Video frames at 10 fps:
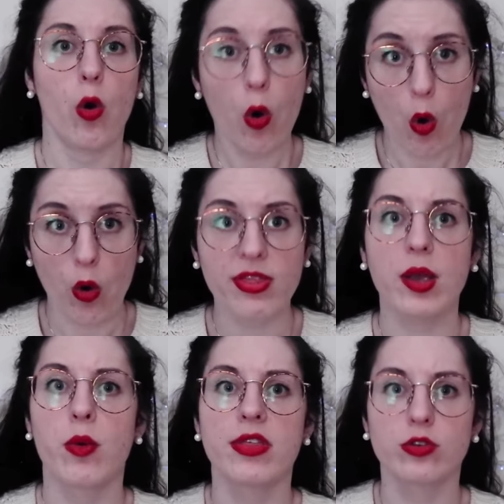Or
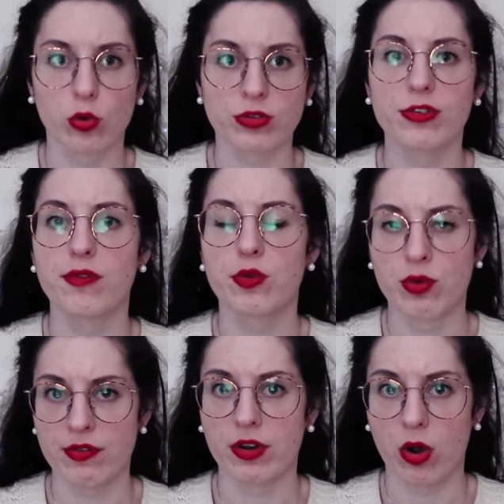they were the daughters of the
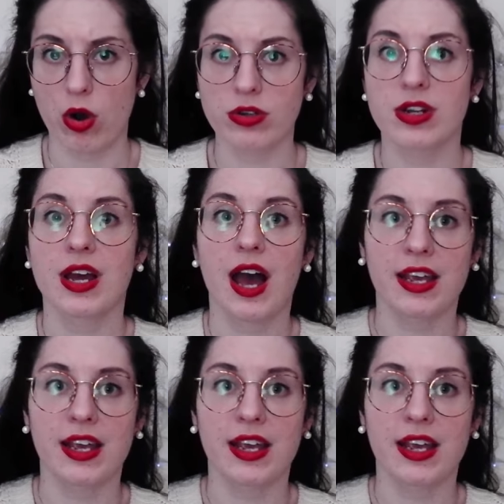river god